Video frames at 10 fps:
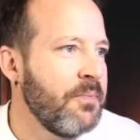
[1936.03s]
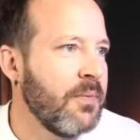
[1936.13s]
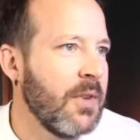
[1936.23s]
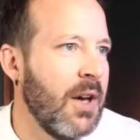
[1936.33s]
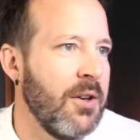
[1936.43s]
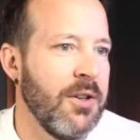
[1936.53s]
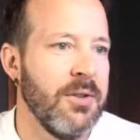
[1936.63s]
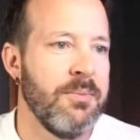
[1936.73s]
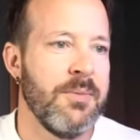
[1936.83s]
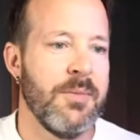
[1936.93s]
I don't
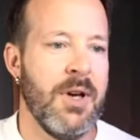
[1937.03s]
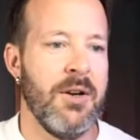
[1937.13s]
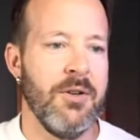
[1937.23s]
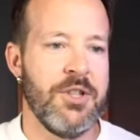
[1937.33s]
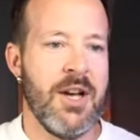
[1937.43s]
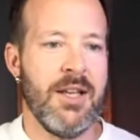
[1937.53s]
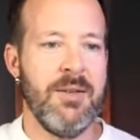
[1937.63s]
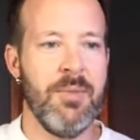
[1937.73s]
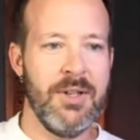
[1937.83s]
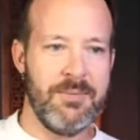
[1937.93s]
know. I don't know,
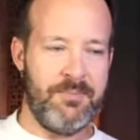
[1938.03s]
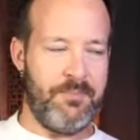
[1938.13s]
Jackie, but